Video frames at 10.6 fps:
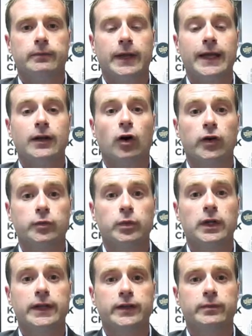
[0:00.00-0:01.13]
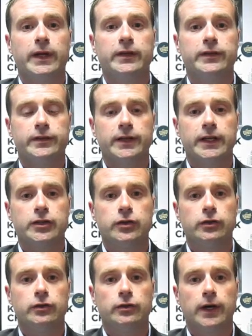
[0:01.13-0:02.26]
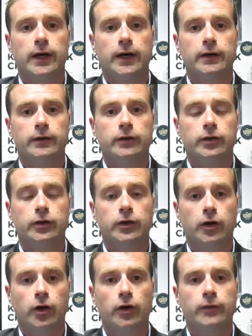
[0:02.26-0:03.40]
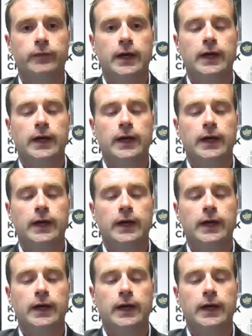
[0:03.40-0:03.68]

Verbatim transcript: in-hospital expenses that you could occur.